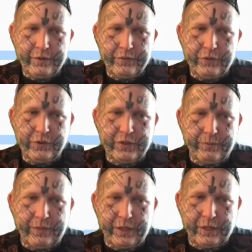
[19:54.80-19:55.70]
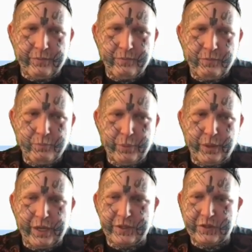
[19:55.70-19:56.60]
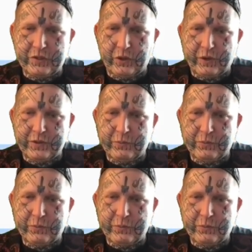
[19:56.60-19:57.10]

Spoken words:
do something, because it starts